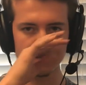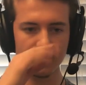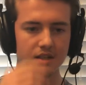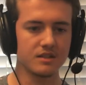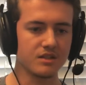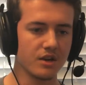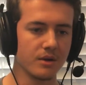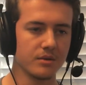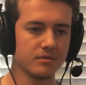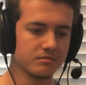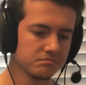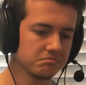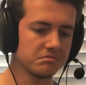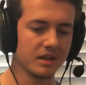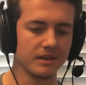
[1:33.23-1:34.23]
And so
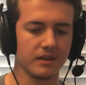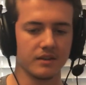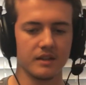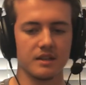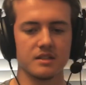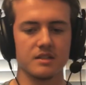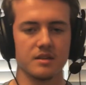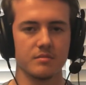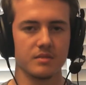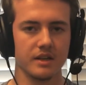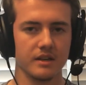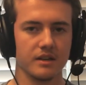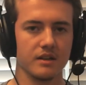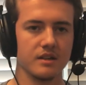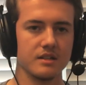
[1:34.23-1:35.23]
I thought that seemed
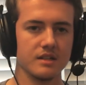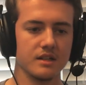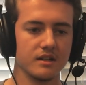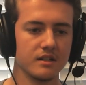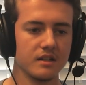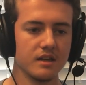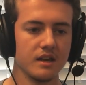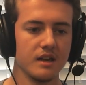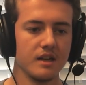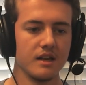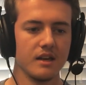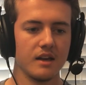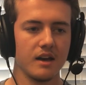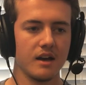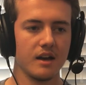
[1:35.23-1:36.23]
like a good deal.
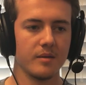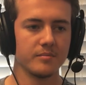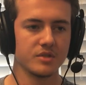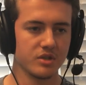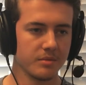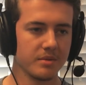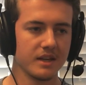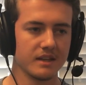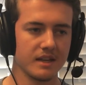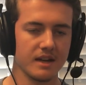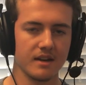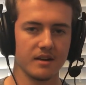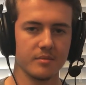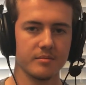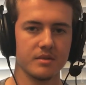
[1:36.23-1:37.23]
So I picked
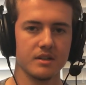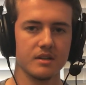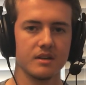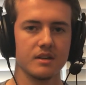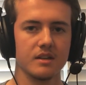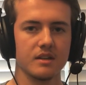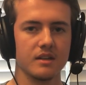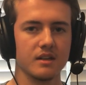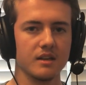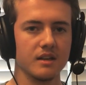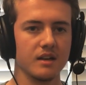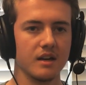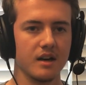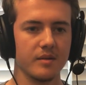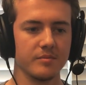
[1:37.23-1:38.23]
that up,
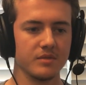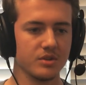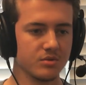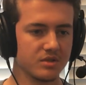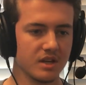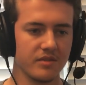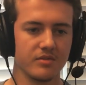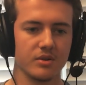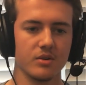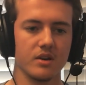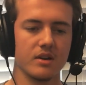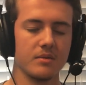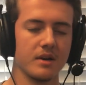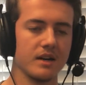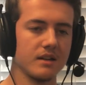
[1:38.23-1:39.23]
used that for
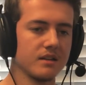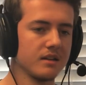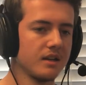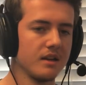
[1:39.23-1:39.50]
quite a while.